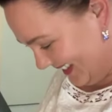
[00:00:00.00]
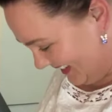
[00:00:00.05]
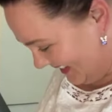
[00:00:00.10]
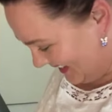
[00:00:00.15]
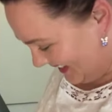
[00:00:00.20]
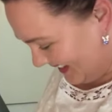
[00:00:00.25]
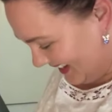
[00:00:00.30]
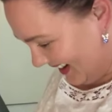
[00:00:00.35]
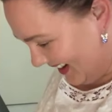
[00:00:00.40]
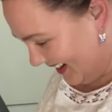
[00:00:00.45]

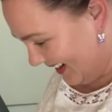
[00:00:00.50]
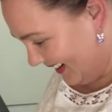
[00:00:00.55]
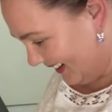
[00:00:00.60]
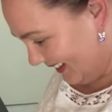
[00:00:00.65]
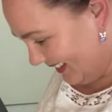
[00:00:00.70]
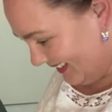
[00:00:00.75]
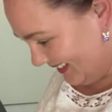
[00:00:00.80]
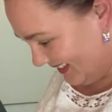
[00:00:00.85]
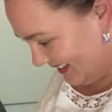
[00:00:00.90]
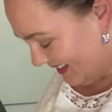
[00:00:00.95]
You know,
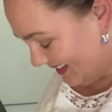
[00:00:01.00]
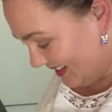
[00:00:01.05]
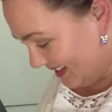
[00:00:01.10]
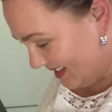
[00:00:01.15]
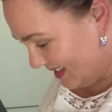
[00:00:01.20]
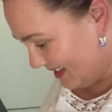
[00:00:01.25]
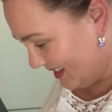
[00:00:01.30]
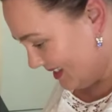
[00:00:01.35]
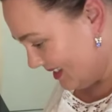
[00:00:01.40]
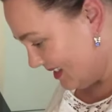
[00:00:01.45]

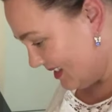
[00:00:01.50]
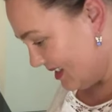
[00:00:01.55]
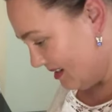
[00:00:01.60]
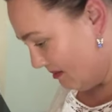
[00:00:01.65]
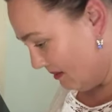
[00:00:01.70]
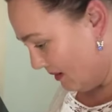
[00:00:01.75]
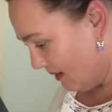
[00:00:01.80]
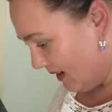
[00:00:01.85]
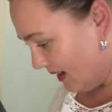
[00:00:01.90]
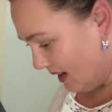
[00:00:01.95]
don't
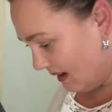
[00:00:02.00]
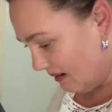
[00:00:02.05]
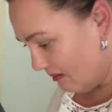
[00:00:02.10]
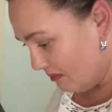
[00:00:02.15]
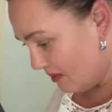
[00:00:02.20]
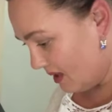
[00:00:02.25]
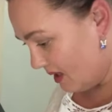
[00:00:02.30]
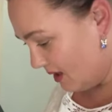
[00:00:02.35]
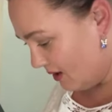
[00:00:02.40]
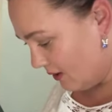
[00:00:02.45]
worry, I can
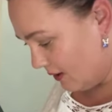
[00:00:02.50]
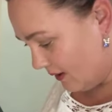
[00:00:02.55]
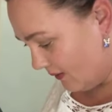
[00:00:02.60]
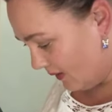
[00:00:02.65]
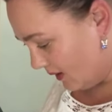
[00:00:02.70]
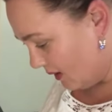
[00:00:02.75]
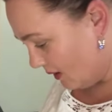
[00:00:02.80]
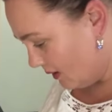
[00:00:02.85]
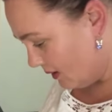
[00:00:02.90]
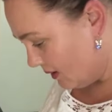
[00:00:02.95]
be an
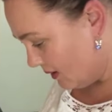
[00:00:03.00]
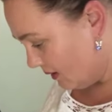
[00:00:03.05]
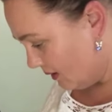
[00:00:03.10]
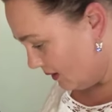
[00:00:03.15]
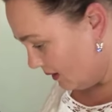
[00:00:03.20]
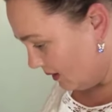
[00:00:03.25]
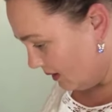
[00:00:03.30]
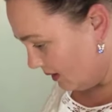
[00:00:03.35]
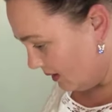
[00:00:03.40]
introvert too.